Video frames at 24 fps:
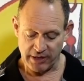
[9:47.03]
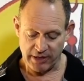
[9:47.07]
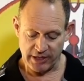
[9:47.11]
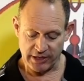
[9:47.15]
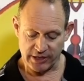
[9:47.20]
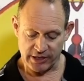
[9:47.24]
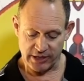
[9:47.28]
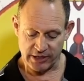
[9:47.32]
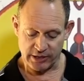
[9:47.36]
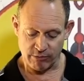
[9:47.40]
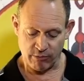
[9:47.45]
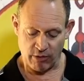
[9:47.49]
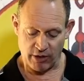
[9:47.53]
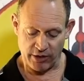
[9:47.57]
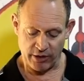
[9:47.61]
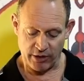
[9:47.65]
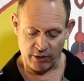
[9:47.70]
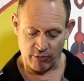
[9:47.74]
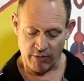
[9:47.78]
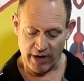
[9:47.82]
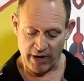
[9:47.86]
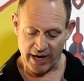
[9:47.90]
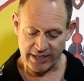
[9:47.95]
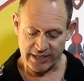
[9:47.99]
This is what
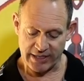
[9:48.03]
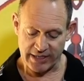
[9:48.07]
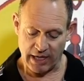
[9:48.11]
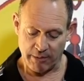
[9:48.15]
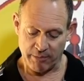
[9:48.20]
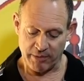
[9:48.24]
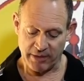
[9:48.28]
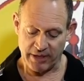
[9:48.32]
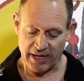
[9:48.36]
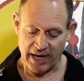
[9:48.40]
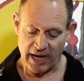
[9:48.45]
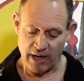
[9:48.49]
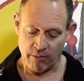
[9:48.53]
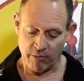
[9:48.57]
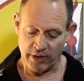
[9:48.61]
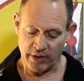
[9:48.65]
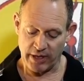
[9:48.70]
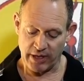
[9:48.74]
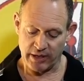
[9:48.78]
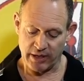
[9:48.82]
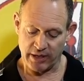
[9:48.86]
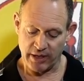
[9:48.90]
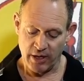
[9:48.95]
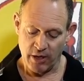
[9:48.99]
you raise it up and down
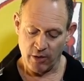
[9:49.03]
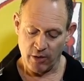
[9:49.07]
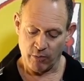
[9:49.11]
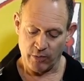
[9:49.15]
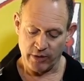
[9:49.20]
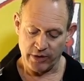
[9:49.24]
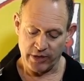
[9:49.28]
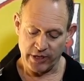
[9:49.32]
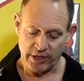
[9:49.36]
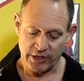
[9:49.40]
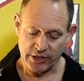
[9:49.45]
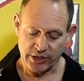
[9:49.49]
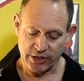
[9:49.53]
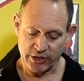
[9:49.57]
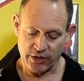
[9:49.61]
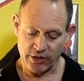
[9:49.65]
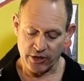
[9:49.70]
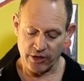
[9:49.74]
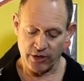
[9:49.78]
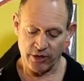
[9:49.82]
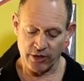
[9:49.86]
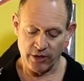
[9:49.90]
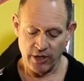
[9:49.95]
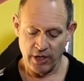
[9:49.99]
with this
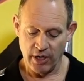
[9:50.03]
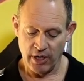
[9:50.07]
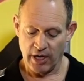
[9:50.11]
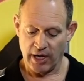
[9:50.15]
screw.